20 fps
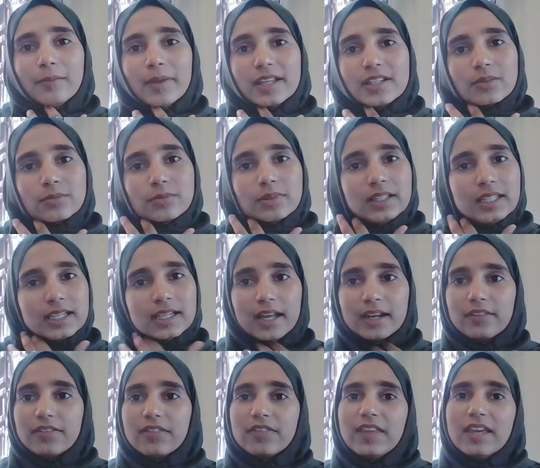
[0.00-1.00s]
Um, and to really
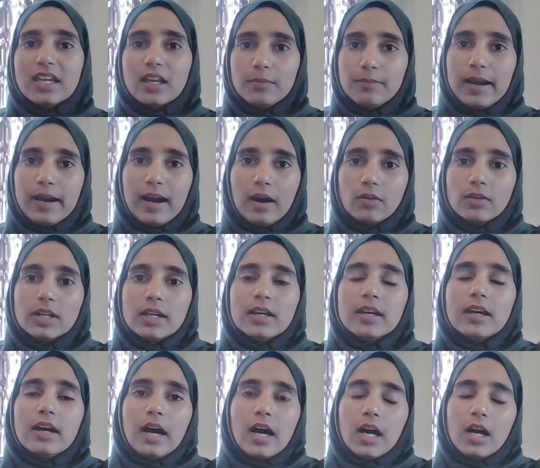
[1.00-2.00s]
kind of think about,
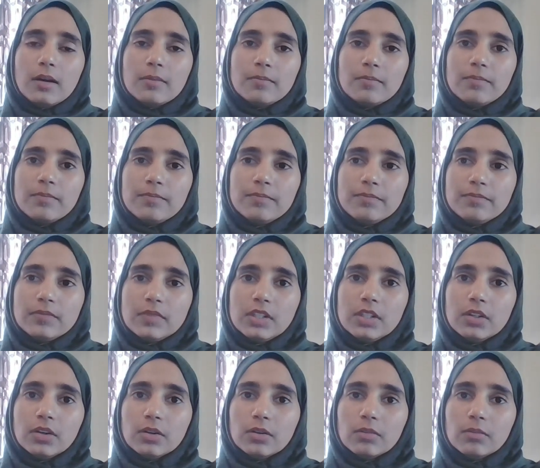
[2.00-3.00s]
um,
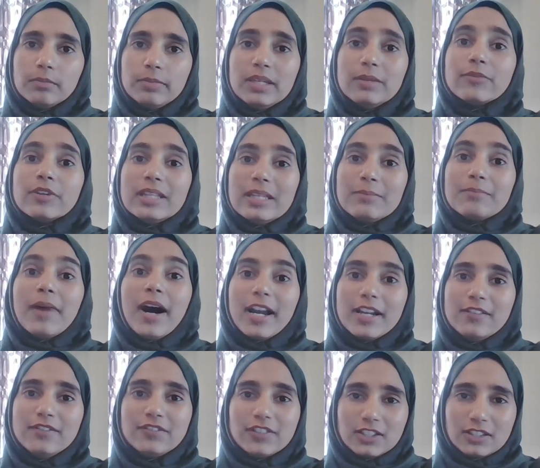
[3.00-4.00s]
you know, be really
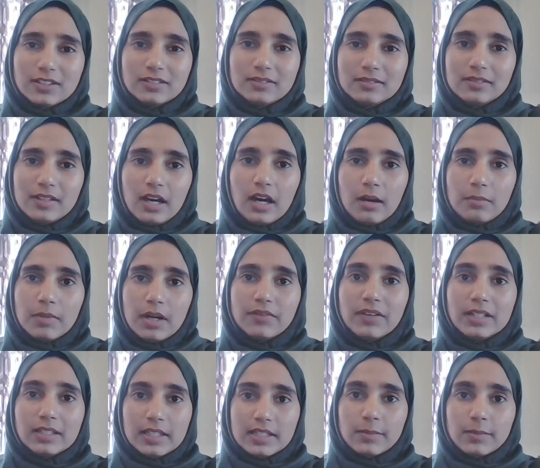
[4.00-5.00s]
mindful um,
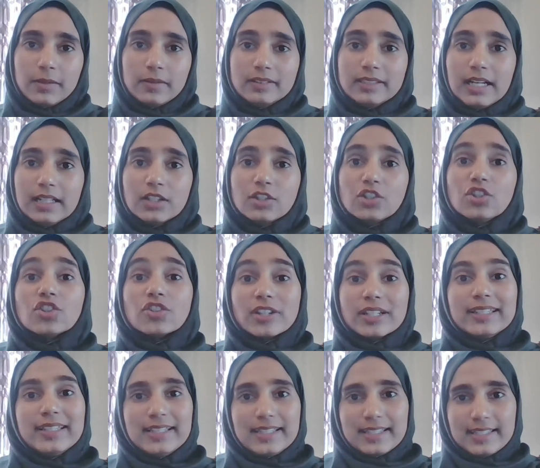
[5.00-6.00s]
of Allah subhanahu wa ta'ala
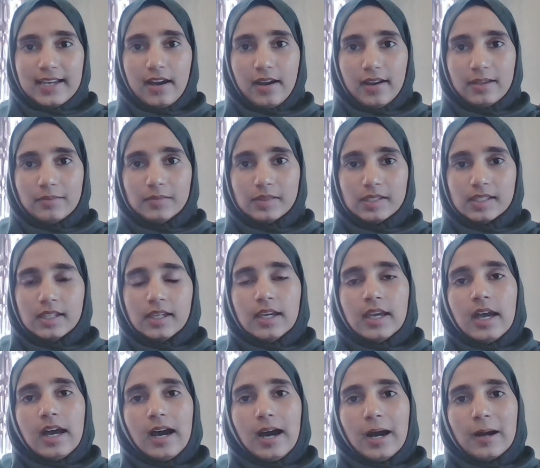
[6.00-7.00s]
during these times.
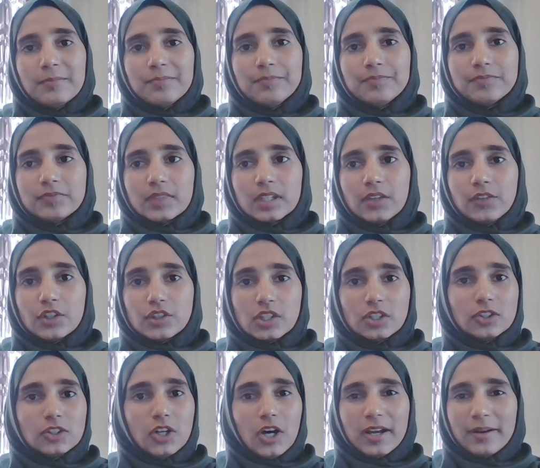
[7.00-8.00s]
Um,
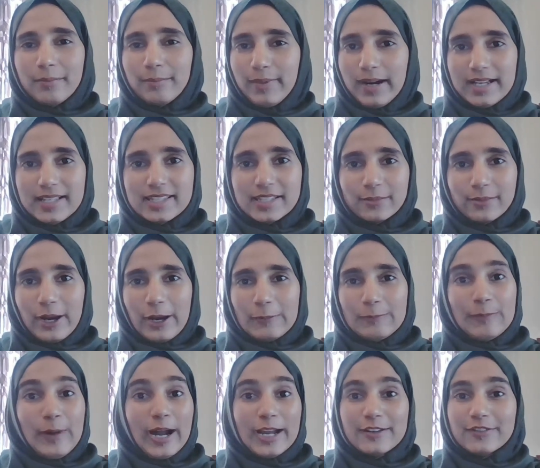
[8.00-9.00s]
there's a lot of buzz
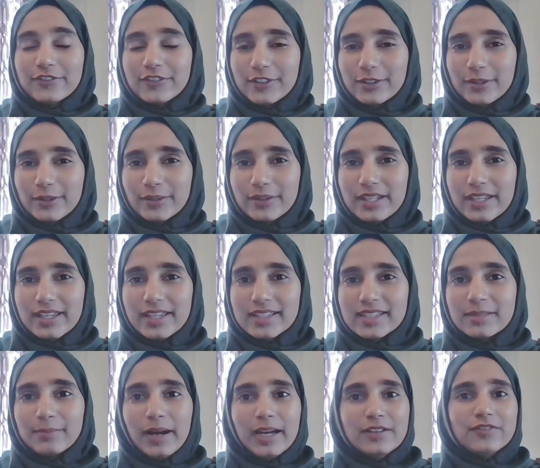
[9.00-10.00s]
around
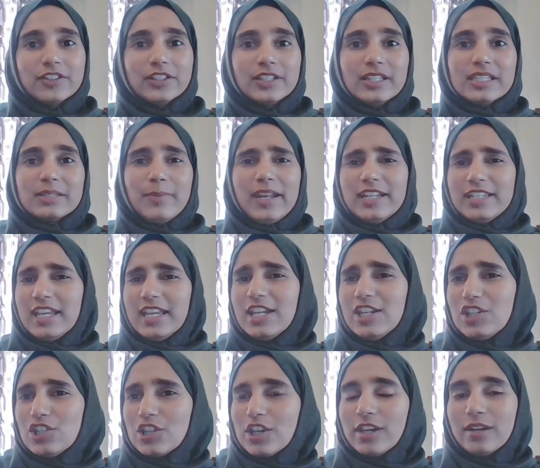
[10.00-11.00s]
mindfulness, mindfulness
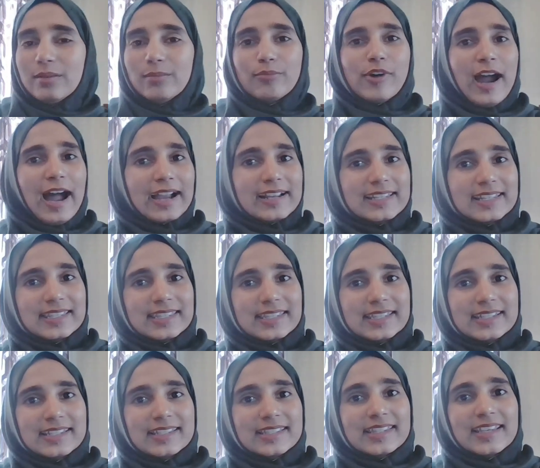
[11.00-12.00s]
meditation,
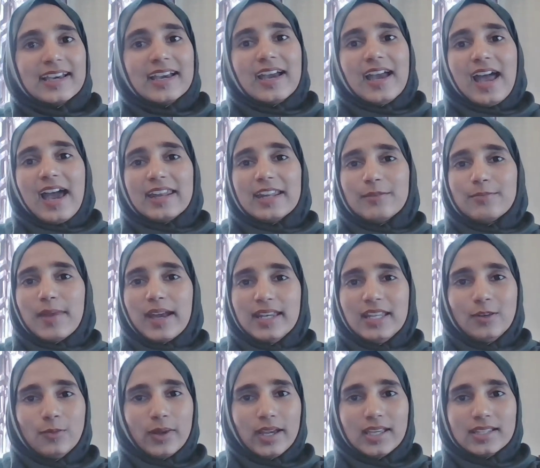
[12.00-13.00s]
practices. And in
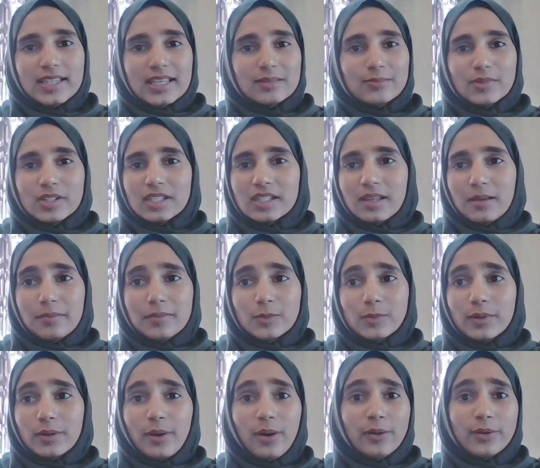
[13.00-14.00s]
many ways, as
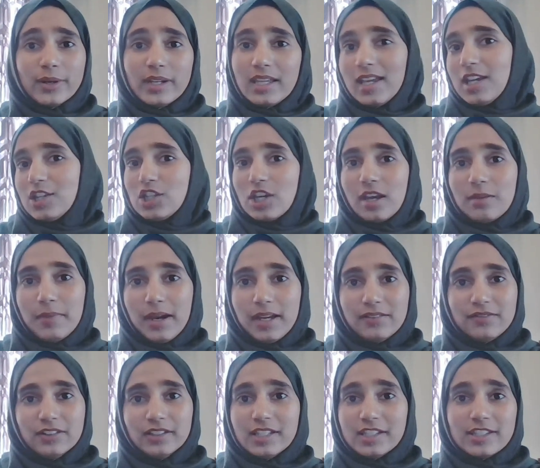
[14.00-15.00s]
Muslims, we're already engaging in
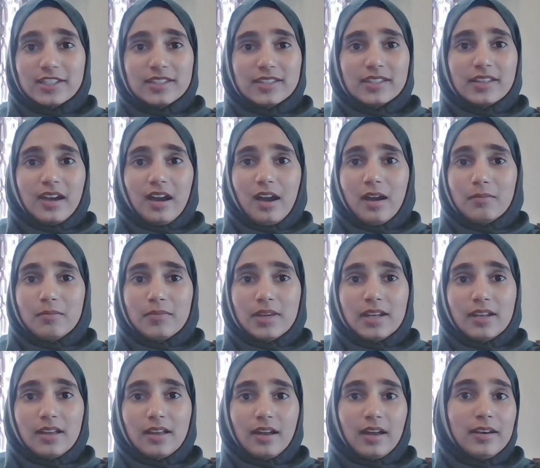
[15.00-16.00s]
mindfulness
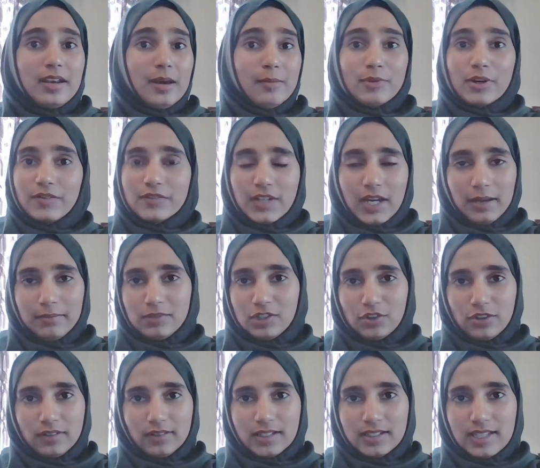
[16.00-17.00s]
um, a number of
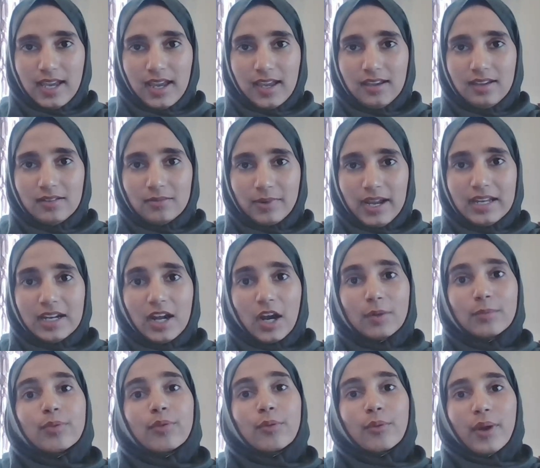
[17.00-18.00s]
times during the day,
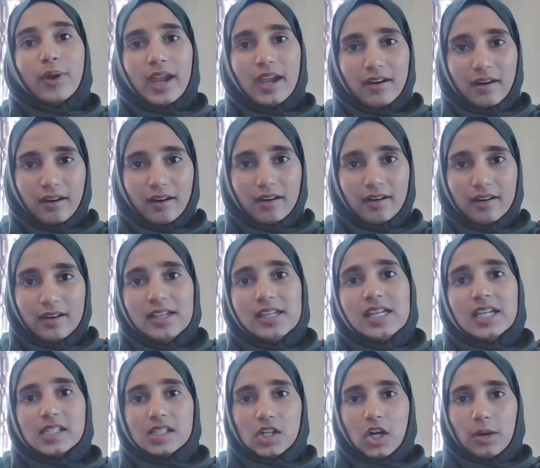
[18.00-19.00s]
right? Our prayer
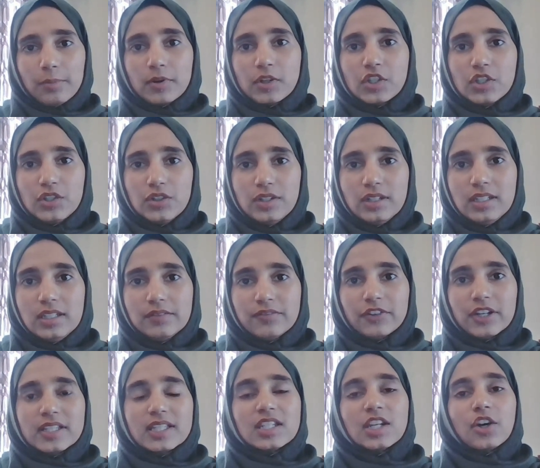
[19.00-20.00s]
is an
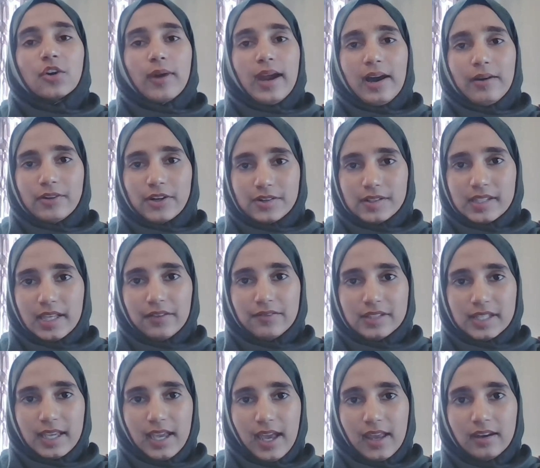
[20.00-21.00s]
opportunity for us to ground
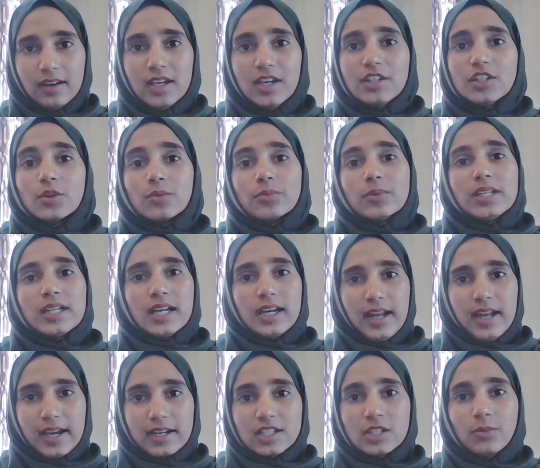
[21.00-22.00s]
ourselves again, to
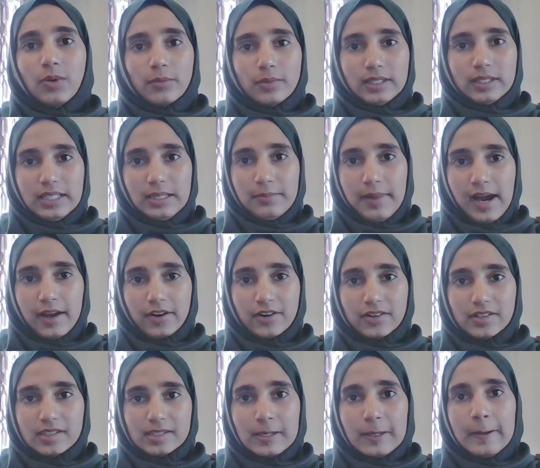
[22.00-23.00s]
reconnect to what really
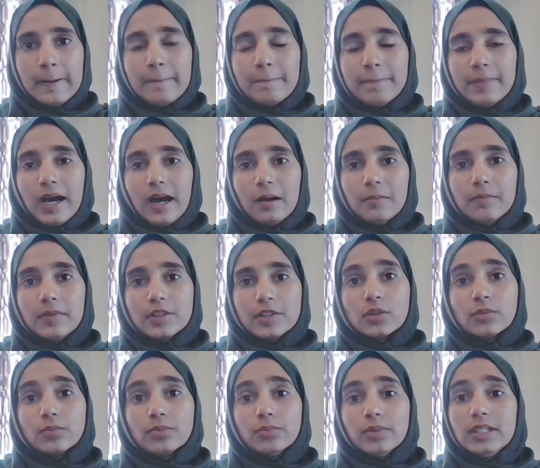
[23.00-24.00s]
matters, um,
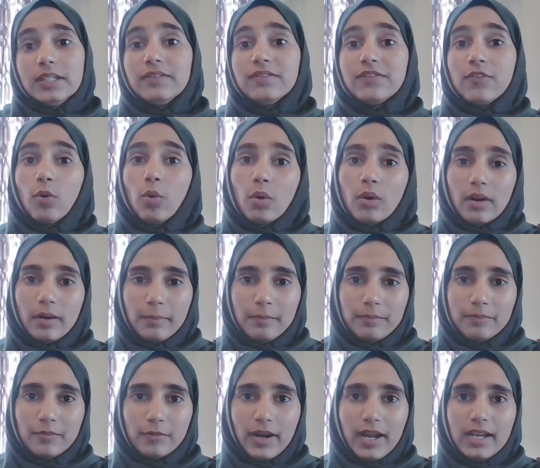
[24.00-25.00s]
to
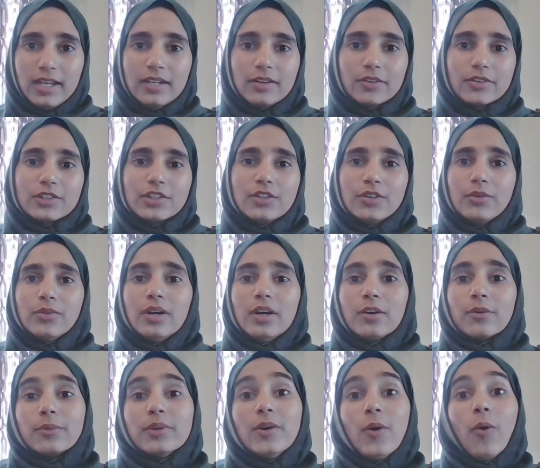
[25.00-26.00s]
reform, right? Or
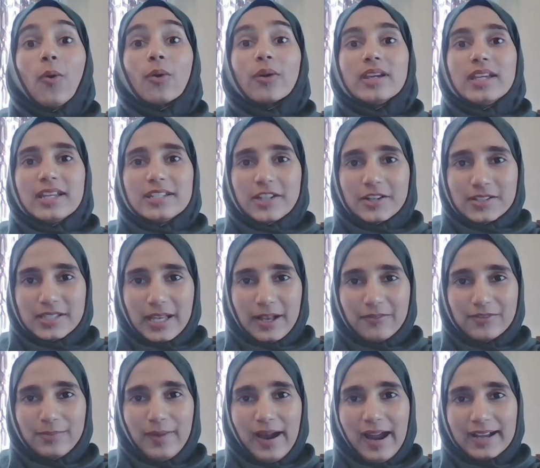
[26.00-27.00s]
to reorient
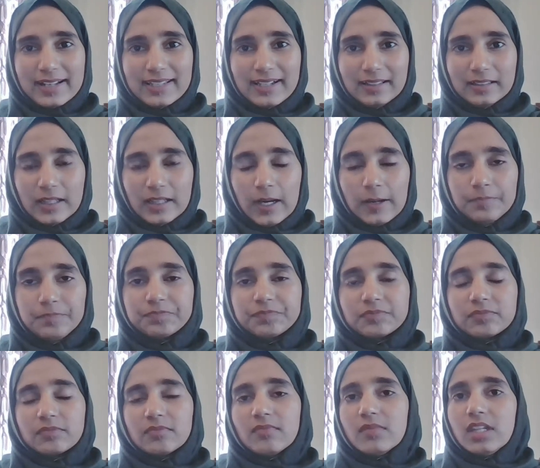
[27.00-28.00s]
ourselves back to Allah.